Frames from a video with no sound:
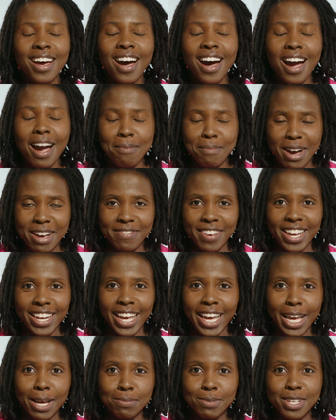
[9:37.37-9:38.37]
I'm Ivana
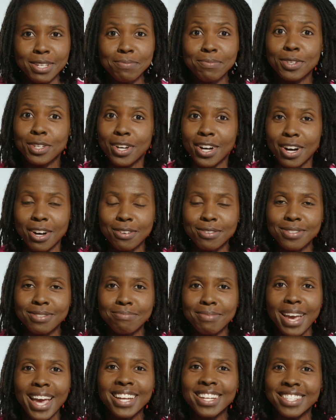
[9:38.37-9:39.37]
Hampton, your host
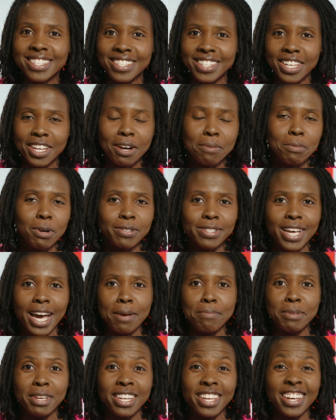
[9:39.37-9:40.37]
and a senior
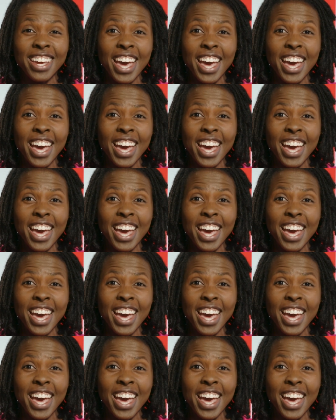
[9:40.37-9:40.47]
multimedia